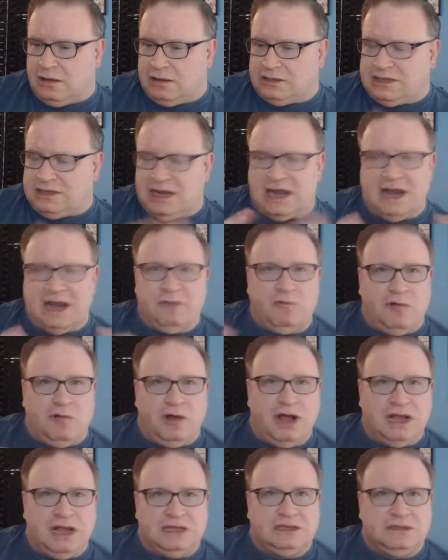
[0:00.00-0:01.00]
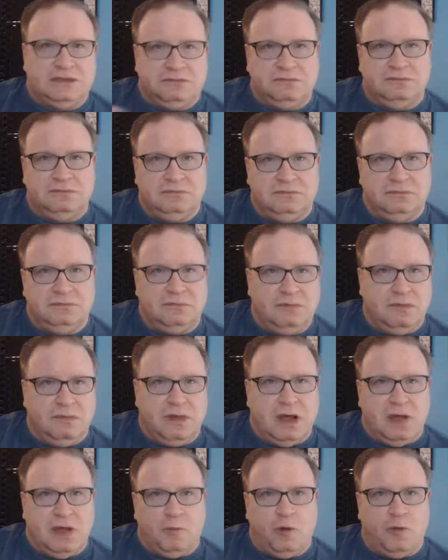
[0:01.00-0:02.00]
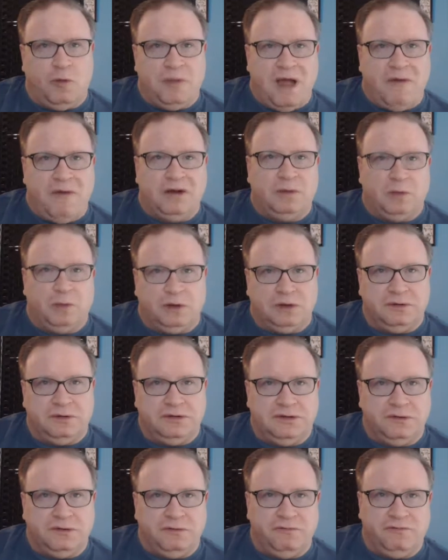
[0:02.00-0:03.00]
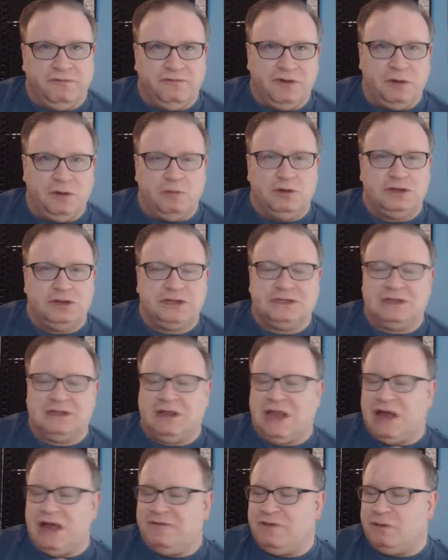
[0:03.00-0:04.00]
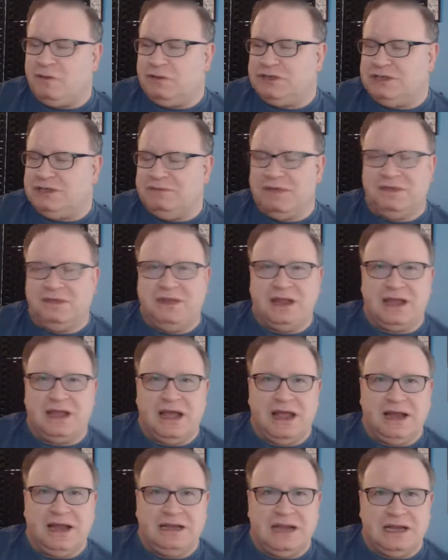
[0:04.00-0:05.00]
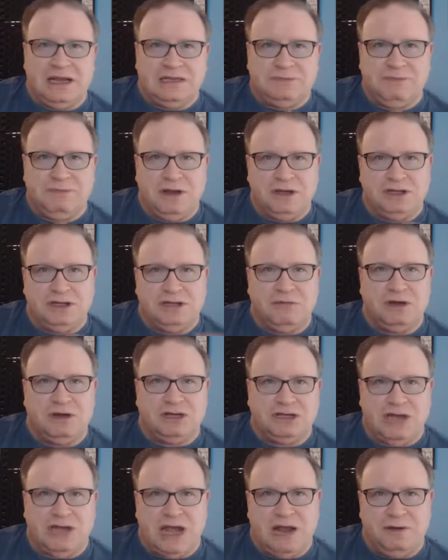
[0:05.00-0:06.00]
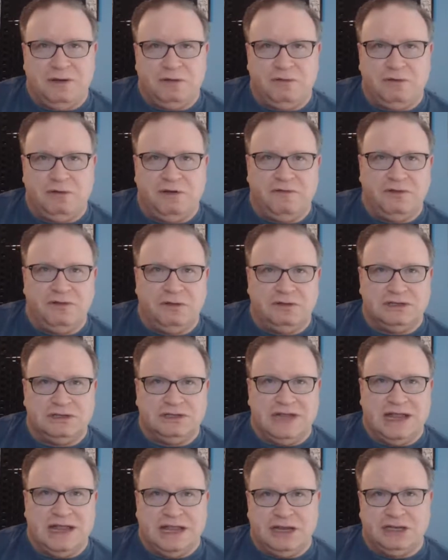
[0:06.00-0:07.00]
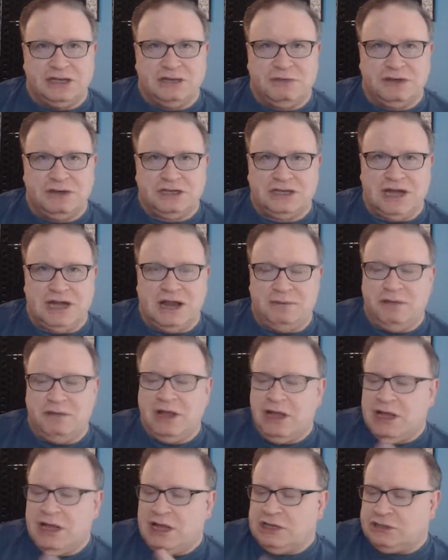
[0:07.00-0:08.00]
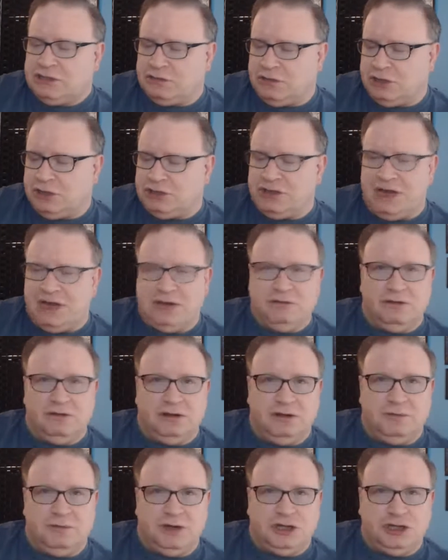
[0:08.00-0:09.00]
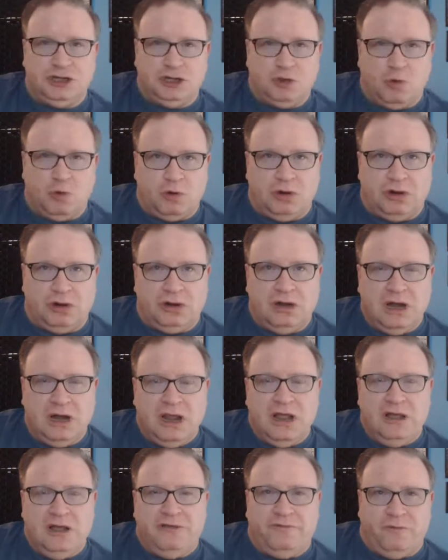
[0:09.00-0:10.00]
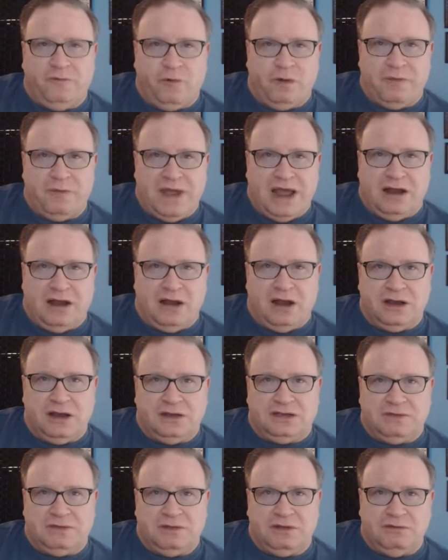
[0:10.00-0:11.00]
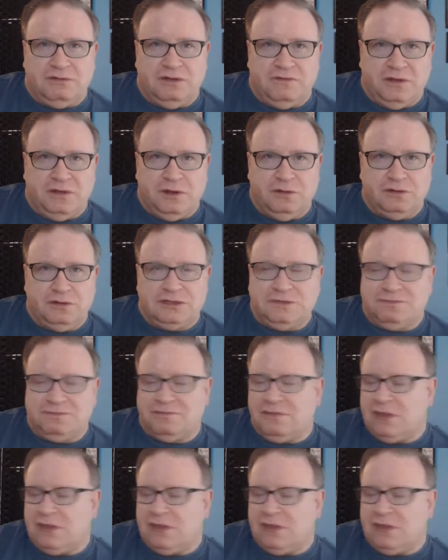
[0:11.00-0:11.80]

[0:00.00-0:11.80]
time-wise more palatable to viewers, because a lot of viewers seem to think I spend too much time doing reviews and taking too much time. So I'm going to try and do a little bit shorter format on some of the reviews.